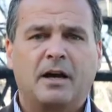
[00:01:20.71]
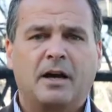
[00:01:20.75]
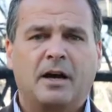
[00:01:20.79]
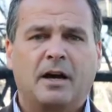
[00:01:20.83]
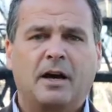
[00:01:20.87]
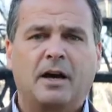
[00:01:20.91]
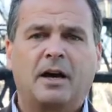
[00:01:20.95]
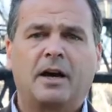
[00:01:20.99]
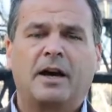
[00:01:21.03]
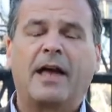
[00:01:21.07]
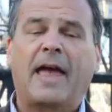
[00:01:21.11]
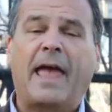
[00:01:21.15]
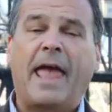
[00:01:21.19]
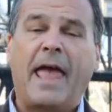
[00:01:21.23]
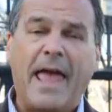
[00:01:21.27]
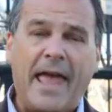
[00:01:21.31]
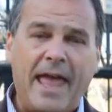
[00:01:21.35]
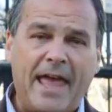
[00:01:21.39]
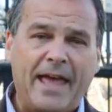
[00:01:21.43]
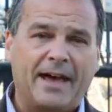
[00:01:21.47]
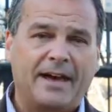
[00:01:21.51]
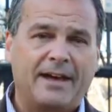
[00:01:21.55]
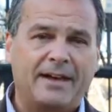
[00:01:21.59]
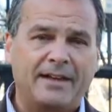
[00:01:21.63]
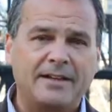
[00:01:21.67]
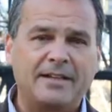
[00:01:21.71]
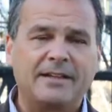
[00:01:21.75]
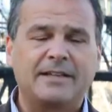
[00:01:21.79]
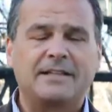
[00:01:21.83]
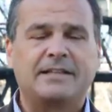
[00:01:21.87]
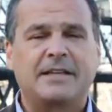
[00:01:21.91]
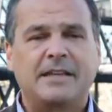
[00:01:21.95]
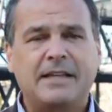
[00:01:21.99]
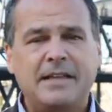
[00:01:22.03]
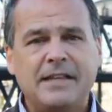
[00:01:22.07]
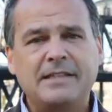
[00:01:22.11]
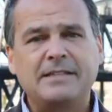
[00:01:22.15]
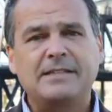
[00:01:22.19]
And it's
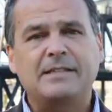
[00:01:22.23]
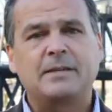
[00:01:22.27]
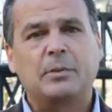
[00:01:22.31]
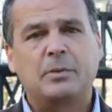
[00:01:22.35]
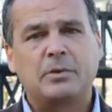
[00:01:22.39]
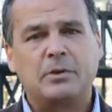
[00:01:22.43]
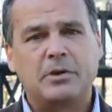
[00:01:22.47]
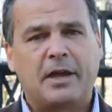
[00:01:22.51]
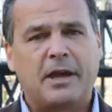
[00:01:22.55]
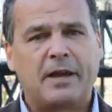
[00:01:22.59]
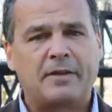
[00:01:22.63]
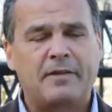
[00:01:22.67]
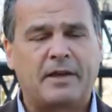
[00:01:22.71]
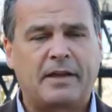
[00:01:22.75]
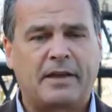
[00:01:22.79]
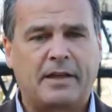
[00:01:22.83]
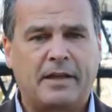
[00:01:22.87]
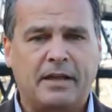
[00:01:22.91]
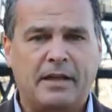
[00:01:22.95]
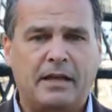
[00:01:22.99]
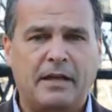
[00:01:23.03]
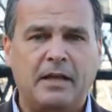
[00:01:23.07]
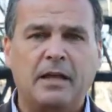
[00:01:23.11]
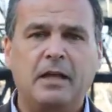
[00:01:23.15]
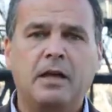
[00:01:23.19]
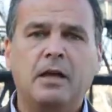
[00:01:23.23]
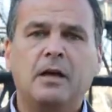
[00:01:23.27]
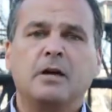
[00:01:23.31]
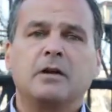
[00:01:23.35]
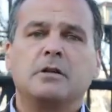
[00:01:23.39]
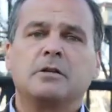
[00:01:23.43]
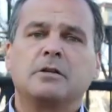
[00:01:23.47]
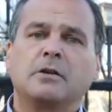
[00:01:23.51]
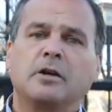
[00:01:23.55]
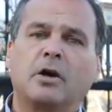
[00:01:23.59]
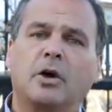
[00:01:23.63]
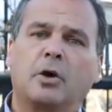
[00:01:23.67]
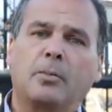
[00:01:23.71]
easy when you have that kitty
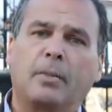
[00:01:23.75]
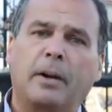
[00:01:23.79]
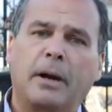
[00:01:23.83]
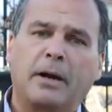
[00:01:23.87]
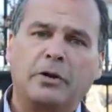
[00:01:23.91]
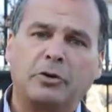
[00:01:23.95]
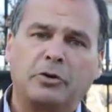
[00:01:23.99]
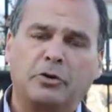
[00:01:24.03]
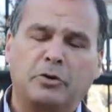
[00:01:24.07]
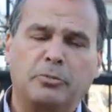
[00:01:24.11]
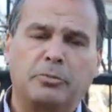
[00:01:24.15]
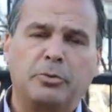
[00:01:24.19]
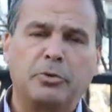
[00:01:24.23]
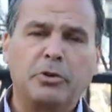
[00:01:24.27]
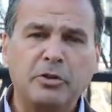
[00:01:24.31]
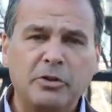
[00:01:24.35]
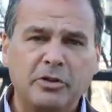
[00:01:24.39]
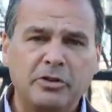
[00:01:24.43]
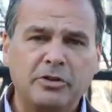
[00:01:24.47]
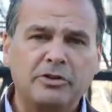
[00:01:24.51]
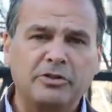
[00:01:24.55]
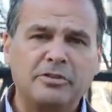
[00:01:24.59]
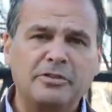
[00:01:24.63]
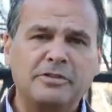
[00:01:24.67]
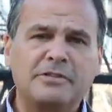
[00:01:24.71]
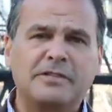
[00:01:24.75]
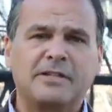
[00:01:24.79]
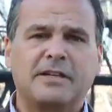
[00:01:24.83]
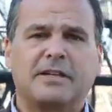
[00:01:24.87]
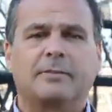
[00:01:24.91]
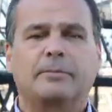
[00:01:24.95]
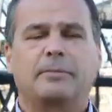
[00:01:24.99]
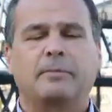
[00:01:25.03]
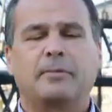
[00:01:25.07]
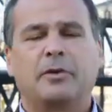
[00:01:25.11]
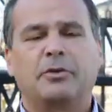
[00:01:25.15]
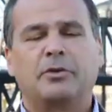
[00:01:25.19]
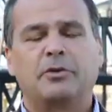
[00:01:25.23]
to go buy new computers
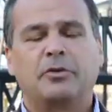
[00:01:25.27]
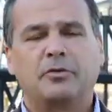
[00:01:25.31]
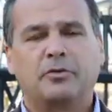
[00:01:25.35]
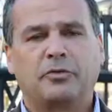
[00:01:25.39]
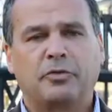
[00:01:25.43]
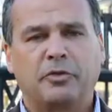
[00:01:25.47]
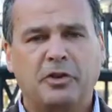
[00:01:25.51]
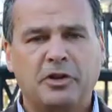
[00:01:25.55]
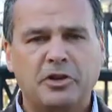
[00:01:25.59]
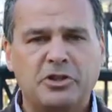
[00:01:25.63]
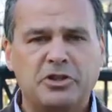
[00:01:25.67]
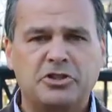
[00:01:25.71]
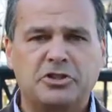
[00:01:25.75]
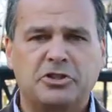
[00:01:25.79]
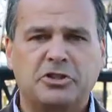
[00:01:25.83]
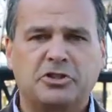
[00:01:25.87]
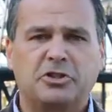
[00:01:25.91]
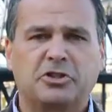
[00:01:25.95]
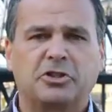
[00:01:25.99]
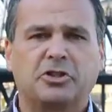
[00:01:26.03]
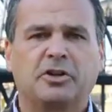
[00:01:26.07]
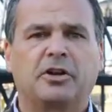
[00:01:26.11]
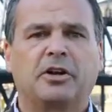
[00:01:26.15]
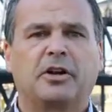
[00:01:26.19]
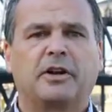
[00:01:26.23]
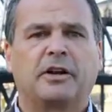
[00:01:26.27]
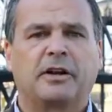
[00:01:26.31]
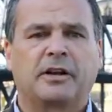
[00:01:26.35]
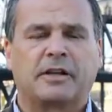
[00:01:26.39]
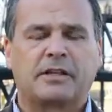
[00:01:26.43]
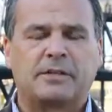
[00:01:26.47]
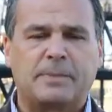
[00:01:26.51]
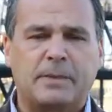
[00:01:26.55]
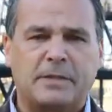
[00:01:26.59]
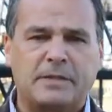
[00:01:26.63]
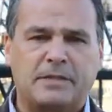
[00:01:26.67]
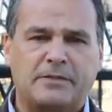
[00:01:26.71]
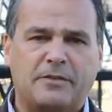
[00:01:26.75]
and new furniture and
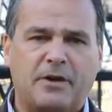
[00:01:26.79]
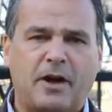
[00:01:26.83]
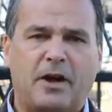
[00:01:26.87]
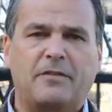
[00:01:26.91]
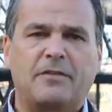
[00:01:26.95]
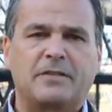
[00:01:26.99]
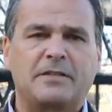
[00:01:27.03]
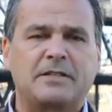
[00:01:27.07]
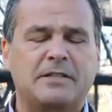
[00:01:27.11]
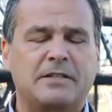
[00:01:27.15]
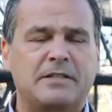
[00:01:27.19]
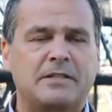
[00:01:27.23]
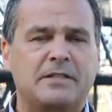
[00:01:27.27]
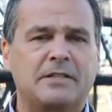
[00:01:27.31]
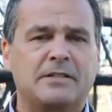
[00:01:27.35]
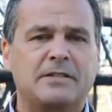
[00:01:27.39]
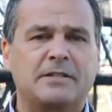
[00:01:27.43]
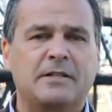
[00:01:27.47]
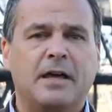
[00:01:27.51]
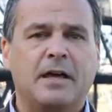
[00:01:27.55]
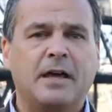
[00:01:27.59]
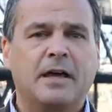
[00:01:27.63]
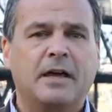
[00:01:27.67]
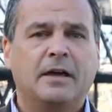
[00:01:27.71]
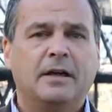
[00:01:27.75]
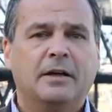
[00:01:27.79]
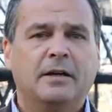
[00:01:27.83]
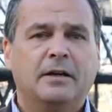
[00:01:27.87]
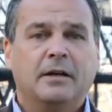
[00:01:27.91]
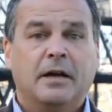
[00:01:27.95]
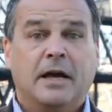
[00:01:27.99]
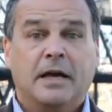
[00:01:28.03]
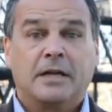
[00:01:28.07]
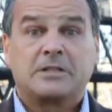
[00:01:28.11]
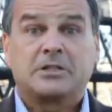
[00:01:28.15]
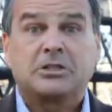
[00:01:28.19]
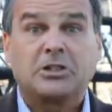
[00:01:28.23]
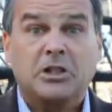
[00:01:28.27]
expensive offices.
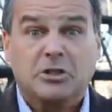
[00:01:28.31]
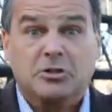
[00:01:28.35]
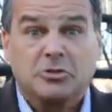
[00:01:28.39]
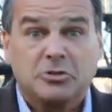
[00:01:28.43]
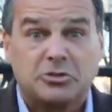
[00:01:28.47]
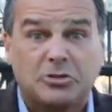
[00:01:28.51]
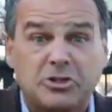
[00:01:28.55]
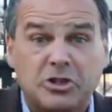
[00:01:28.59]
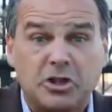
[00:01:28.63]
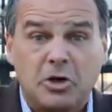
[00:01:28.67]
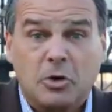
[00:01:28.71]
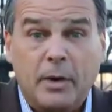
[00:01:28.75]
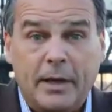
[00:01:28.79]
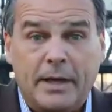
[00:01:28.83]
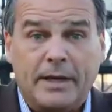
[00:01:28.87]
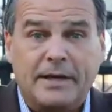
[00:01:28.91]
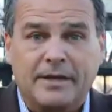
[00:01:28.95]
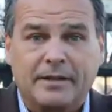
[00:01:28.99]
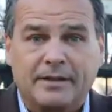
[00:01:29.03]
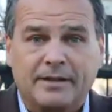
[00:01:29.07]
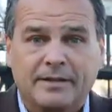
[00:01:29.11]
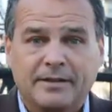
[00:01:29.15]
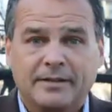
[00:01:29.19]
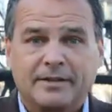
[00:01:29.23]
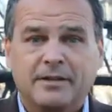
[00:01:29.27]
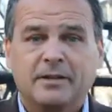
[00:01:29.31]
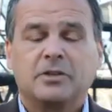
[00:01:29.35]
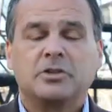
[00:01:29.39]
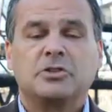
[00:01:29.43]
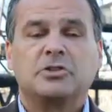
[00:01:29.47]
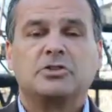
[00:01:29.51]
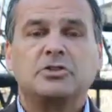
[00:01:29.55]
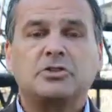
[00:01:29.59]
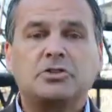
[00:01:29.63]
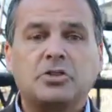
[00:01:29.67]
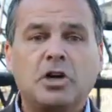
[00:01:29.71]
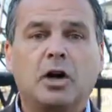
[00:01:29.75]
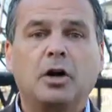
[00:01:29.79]
And don't do it!
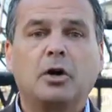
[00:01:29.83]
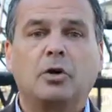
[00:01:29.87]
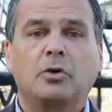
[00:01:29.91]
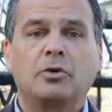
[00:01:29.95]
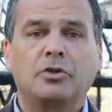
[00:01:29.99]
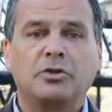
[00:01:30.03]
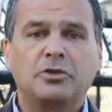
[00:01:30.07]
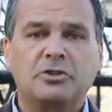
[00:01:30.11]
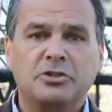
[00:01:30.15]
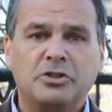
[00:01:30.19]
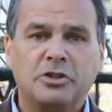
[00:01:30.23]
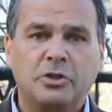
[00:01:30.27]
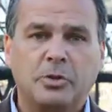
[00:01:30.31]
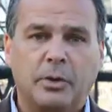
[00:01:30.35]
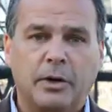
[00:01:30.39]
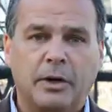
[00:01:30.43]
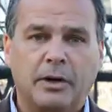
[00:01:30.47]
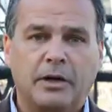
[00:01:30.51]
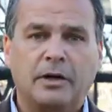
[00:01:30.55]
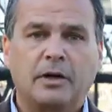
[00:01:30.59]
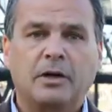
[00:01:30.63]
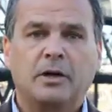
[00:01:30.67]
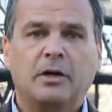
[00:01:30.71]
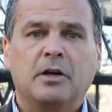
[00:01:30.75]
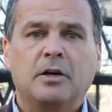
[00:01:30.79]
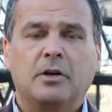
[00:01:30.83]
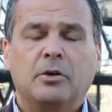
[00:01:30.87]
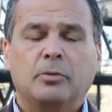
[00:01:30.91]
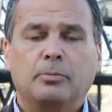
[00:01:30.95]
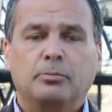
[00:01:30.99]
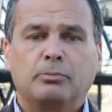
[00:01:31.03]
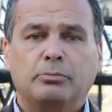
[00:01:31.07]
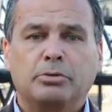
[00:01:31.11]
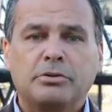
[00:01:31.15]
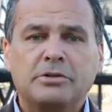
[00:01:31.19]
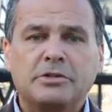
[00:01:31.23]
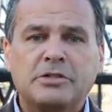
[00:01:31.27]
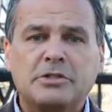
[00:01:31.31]
Don't do it.
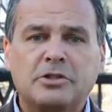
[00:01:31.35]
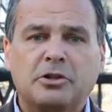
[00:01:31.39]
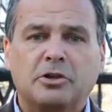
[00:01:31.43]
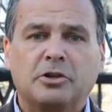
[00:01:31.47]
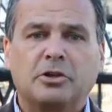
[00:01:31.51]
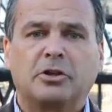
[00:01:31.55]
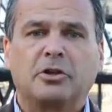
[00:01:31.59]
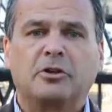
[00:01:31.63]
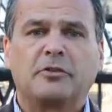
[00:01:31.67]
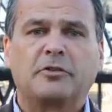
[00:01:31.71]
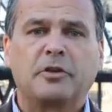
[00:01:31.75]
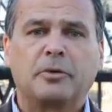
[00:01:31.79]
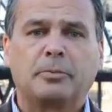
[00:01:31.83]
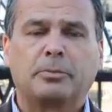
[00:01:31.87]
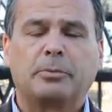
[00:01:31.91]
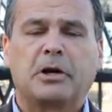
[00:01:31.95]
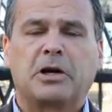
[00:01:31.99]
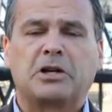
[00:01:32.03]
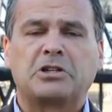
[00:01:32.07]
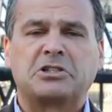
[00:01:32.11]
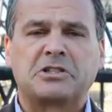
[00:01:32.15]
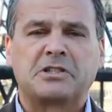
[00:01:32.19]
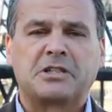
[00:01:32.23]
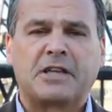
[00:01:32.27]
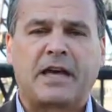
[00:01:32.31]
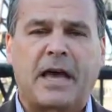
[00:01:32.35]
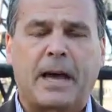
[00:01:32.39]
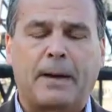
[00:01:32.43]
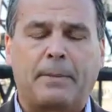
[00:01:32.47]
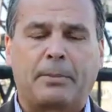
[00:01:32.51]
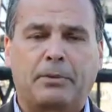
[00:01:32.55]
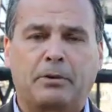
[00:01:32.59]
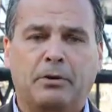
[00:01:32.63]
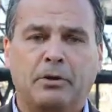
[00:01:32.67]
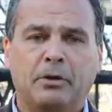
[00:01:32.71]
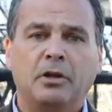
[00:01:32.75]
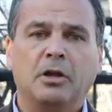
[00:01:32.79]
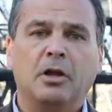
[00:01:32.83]
Preserve your precious
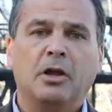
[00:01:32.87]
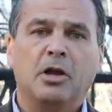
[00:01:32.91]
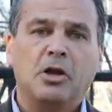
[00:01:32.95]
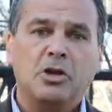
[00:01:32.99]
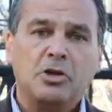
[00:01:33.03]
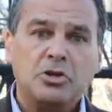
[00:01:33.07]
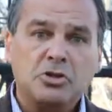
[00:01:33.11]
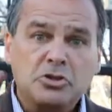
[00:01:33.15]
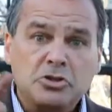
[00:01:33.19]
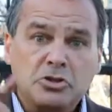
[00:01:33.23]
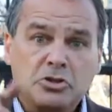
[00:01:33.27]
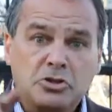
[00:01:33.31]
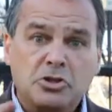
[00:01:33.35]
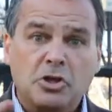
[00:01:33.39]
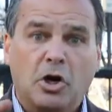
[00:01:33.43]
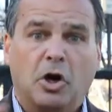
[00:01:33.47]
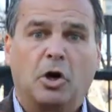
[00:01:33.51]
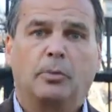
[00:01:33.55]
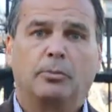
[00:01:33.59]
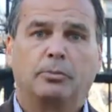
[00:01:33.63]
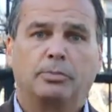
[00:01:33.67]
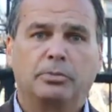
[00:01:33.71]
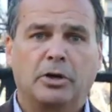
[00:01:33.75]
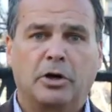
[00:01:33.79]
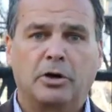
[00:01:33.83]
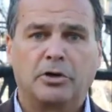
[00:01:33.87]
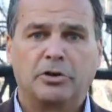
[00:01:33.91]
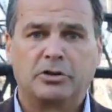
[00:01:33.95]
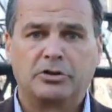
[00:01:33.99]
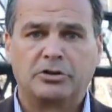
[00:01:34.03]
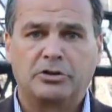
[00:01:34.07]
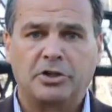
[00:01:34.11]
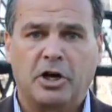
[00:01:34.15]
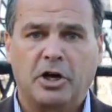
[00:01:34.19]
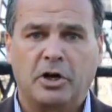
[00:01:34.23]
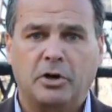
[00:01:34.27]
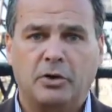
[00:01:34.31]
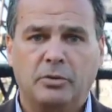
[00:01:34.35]
capital. Don't blow your
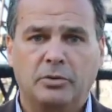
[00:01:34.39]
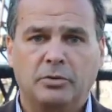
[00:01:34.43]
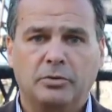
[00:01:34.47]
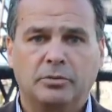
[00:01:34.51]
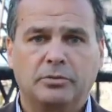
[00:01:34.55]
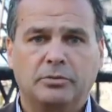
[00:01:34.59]
dough.